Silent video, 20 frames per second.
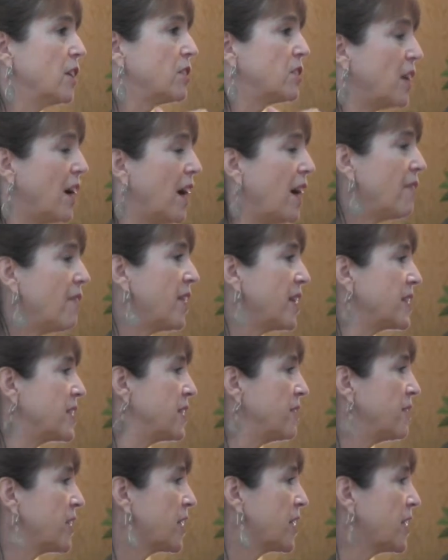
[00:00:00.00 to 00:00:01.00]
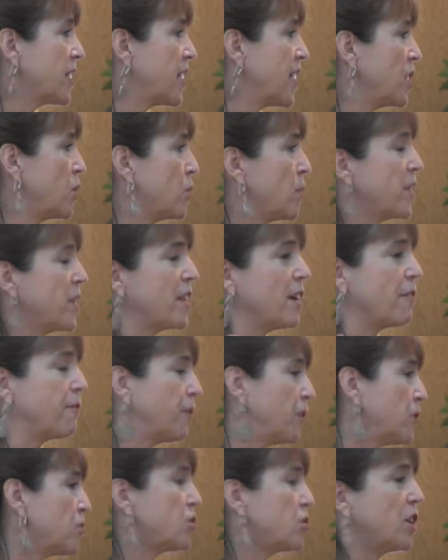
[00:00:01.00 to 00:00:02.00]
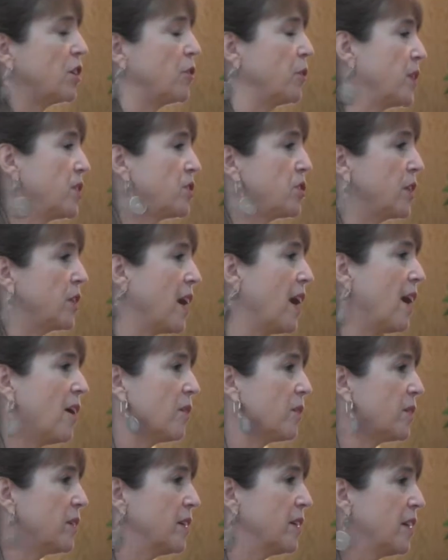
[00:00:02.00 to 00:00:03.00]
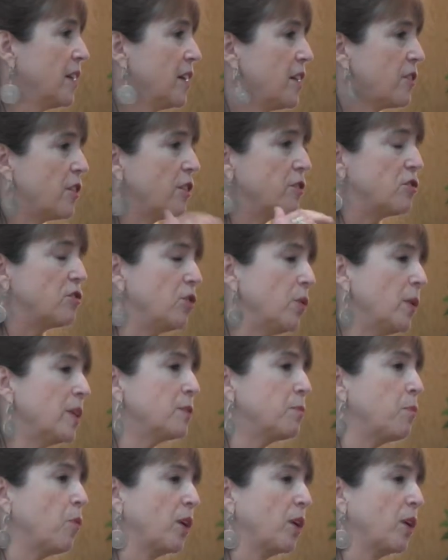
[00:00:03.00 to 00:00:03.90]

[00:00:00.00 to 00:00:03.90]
to have that civic engagement that first generation out those U.S.